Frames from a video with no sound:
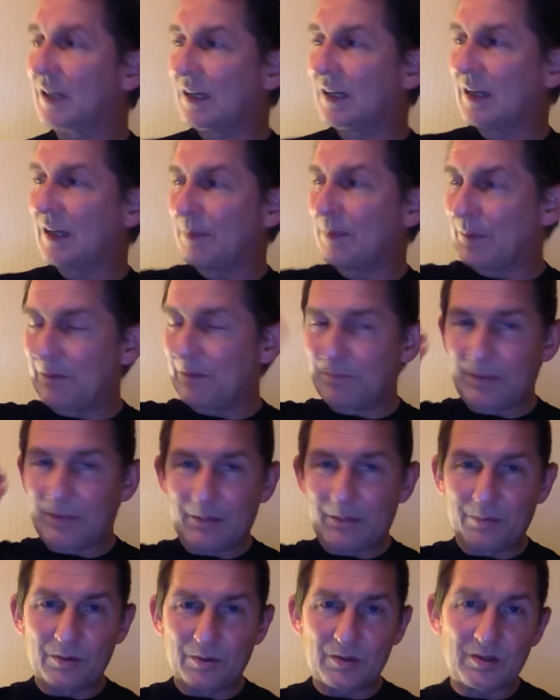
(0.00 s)
clipping
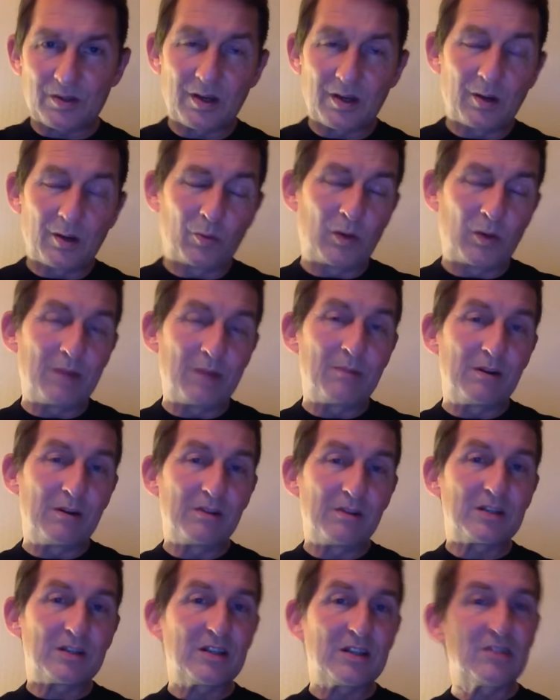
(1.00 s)
people's wing
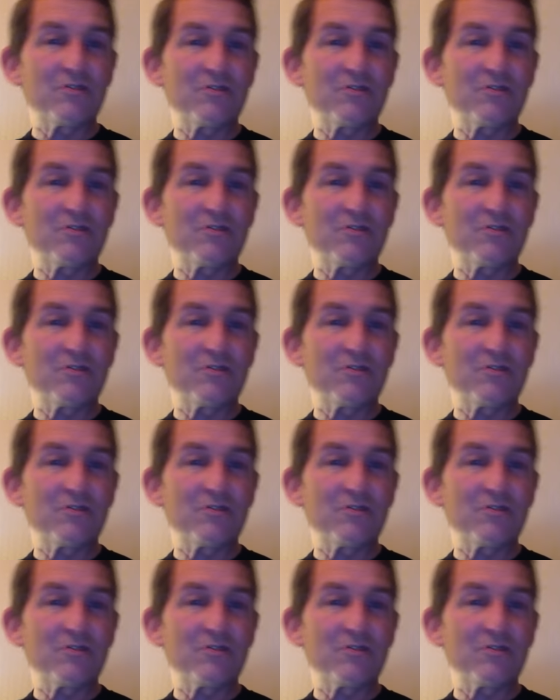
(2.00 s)
mirrors as they